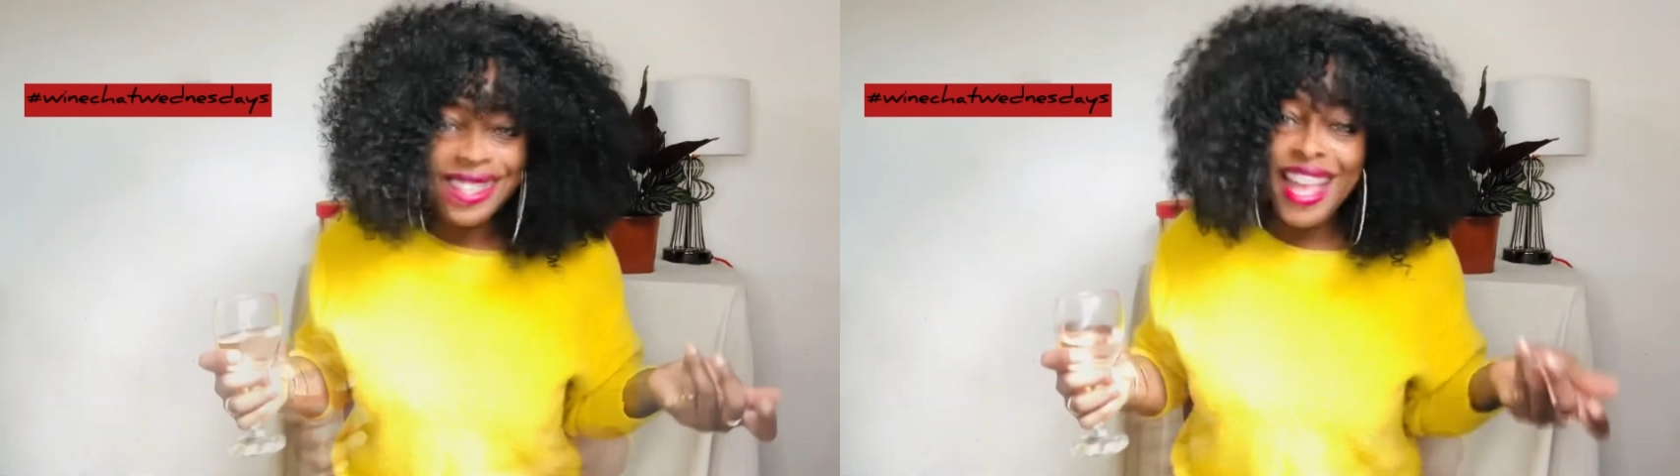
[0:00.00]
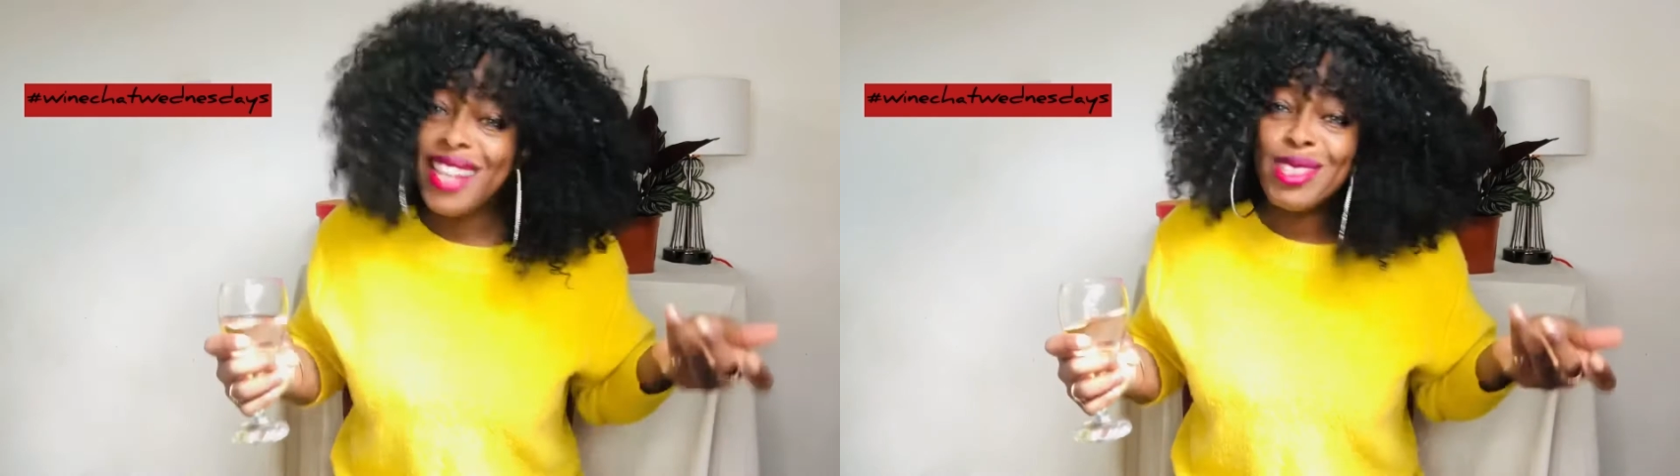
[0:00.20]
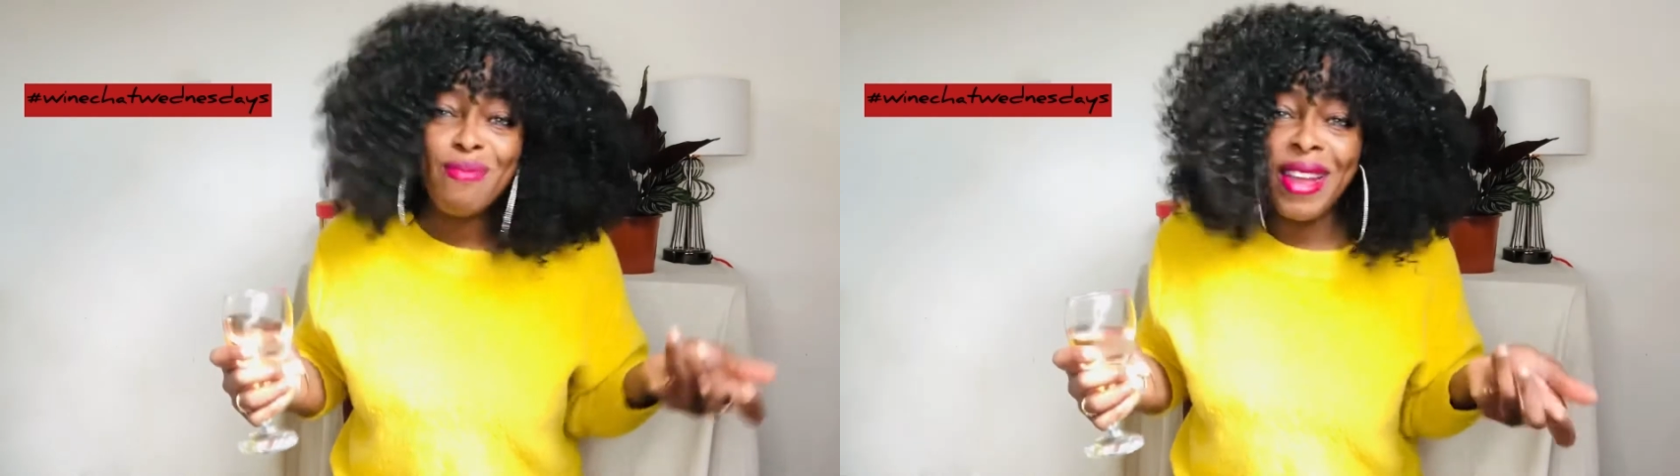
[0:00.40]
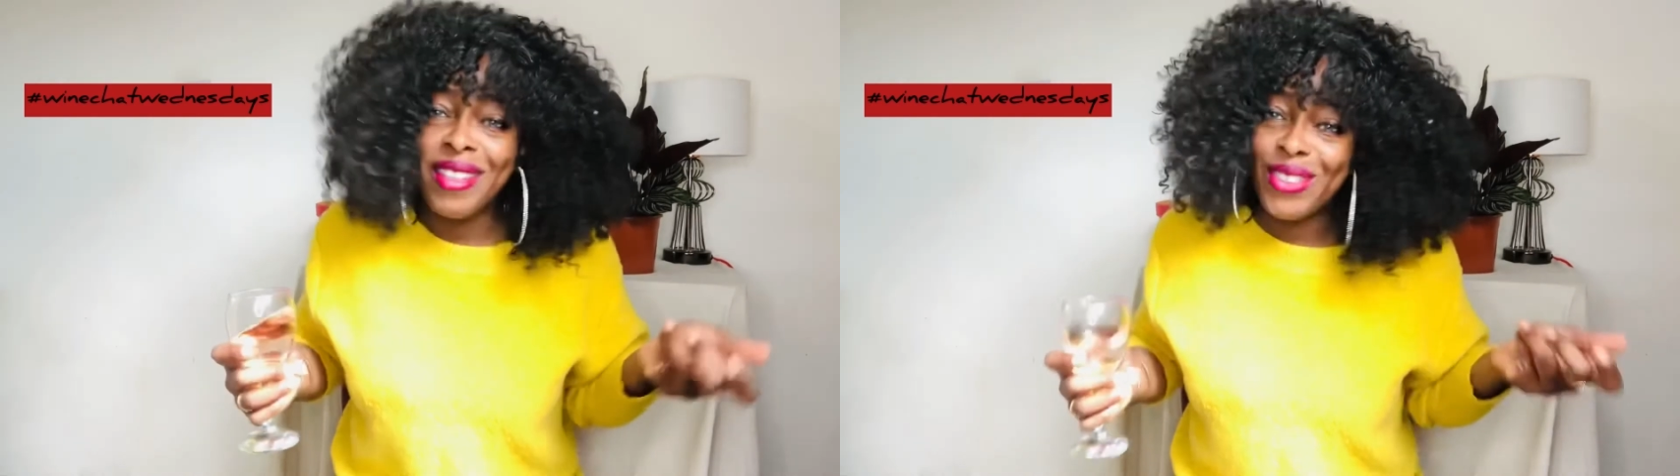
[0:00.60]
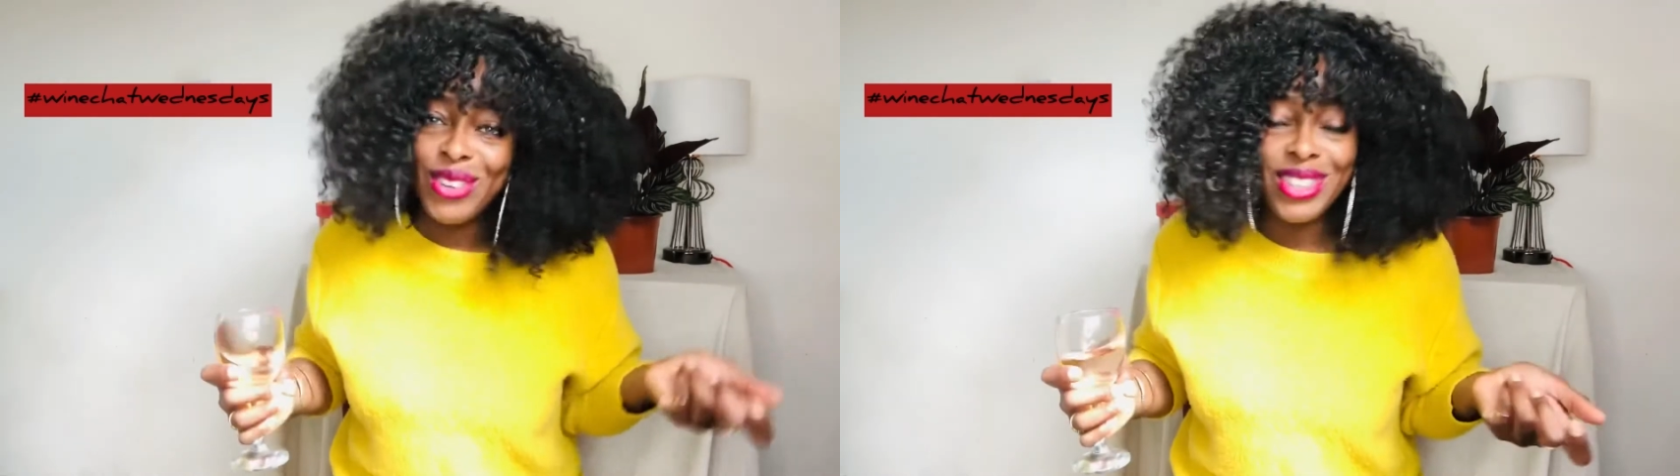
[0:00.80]
That's my
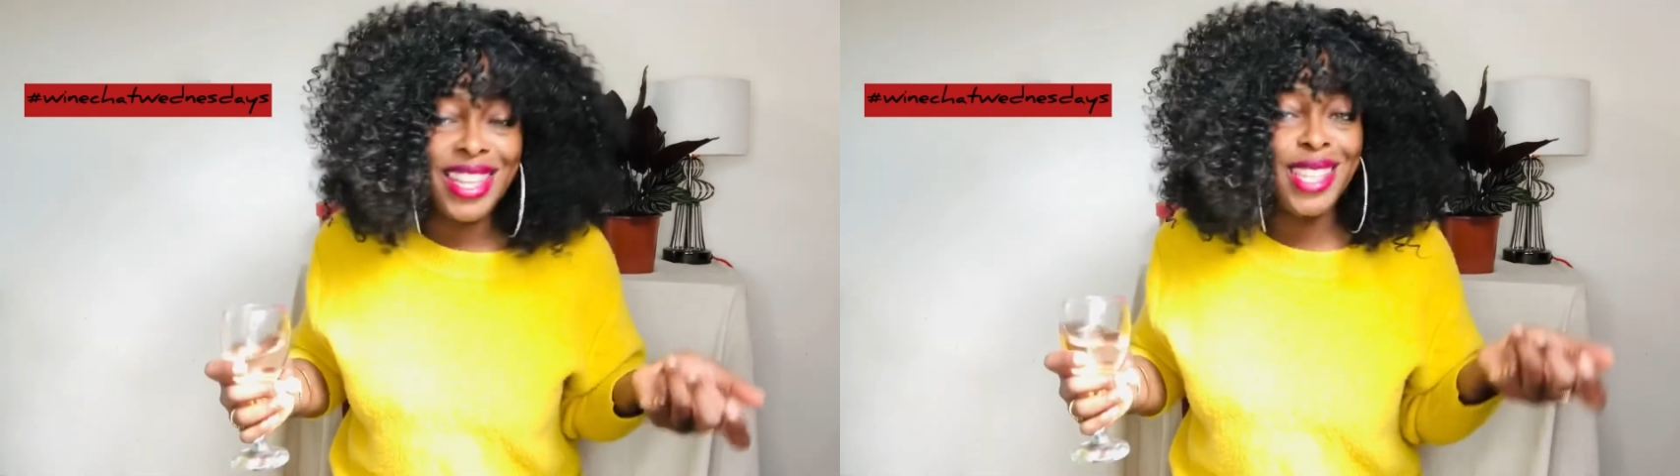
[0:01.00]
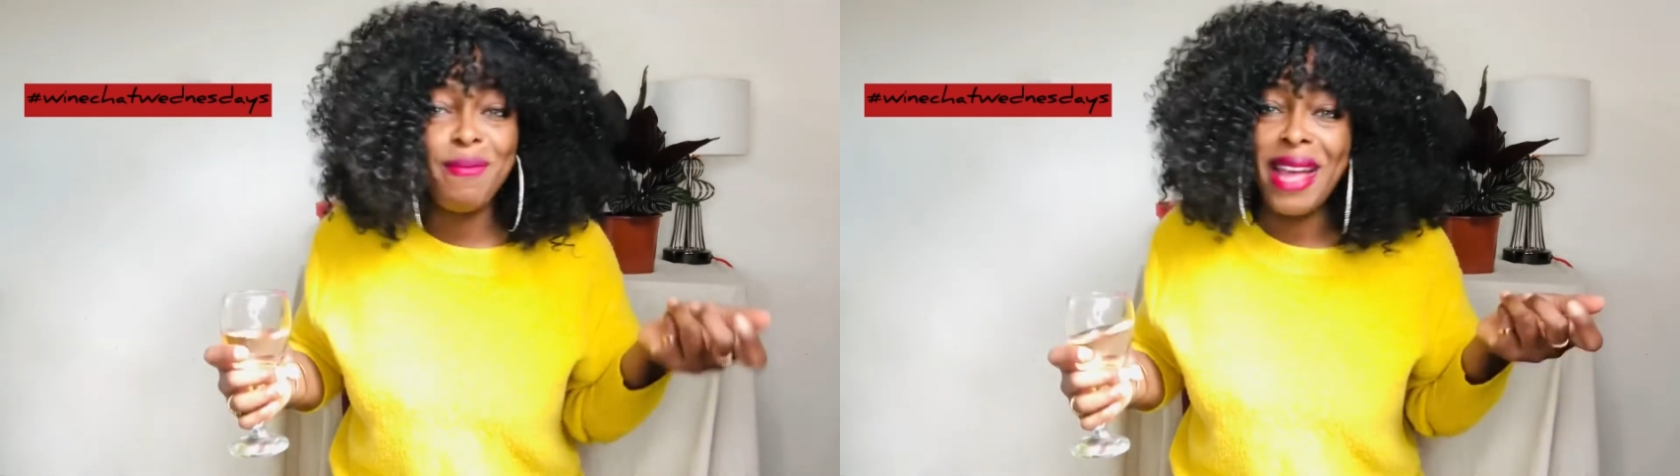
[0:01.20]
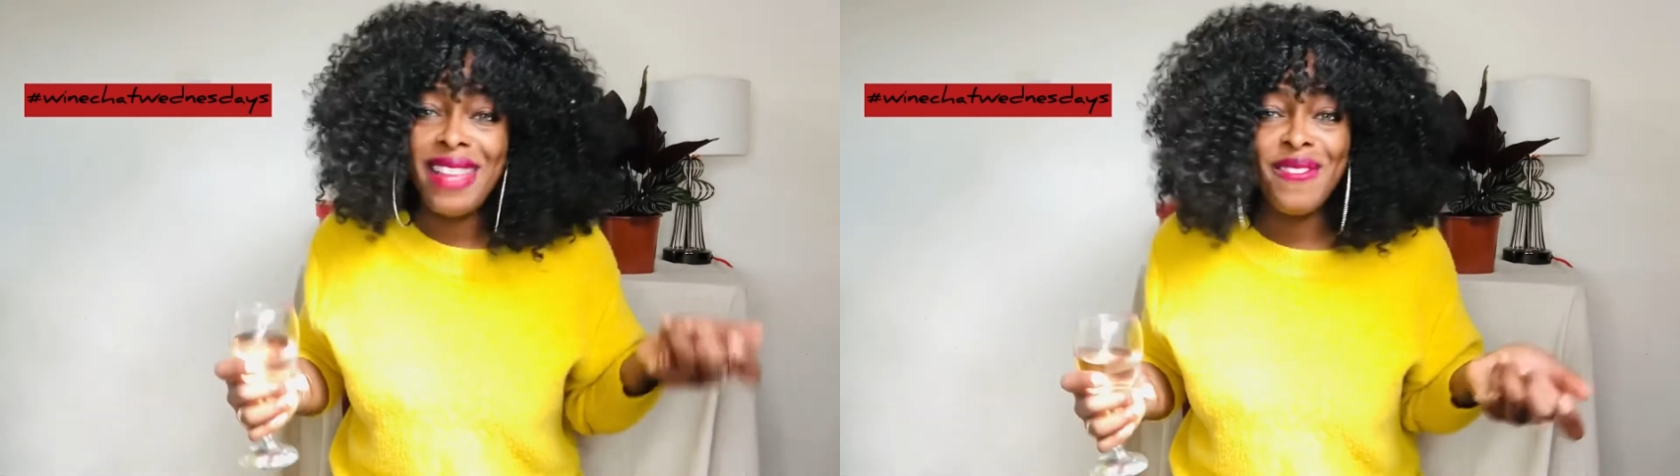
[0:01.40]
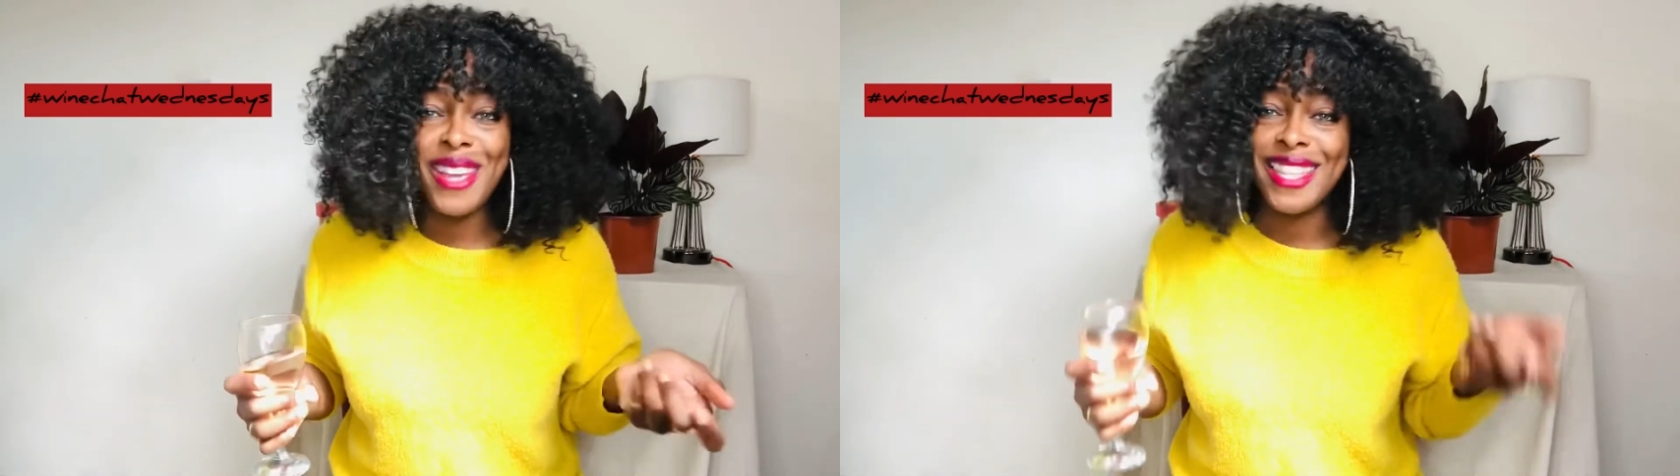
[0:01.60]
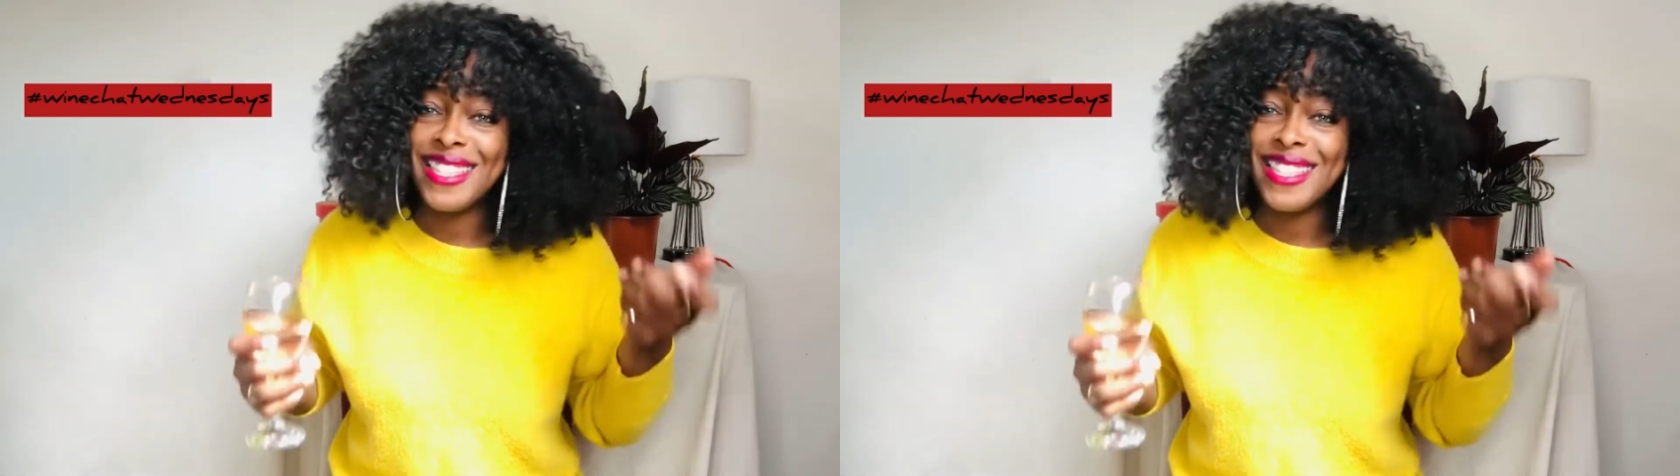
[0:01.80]
thought. That's my advice.